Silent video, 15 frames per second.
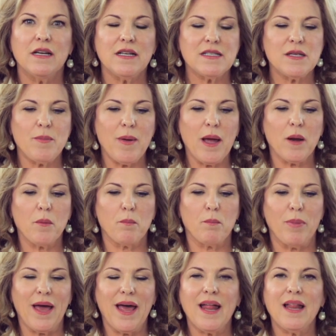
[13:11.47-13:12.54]
it's about
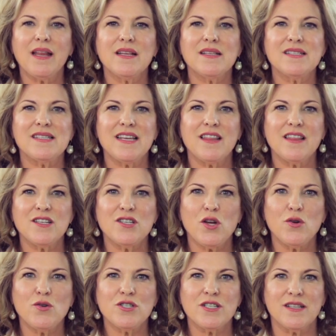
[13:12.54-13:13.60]
balancing the
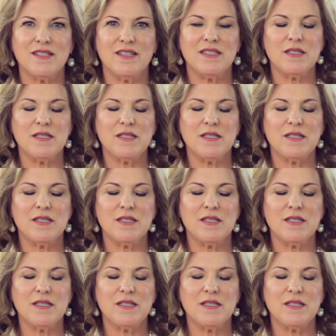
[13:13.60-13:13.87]
doshas,